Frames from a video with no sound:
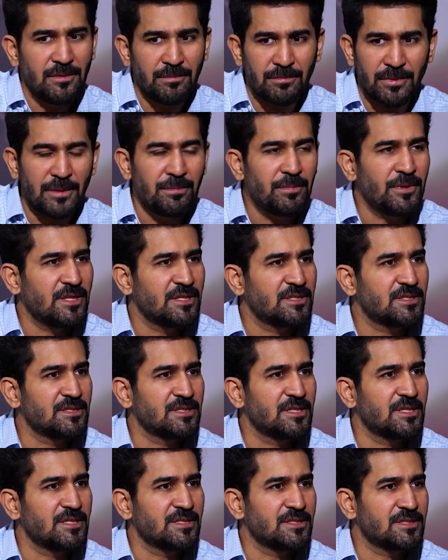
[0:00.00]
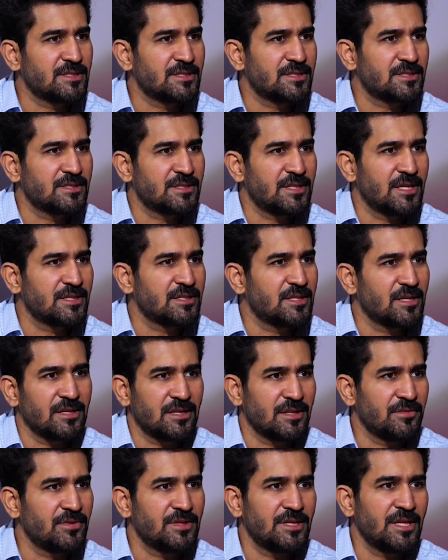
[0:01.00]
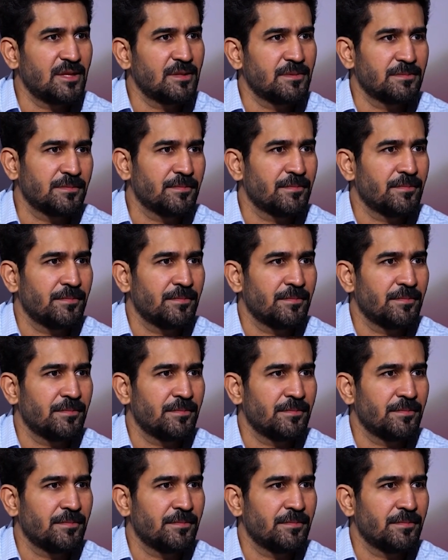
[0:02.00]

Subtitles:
properties in the system, everything.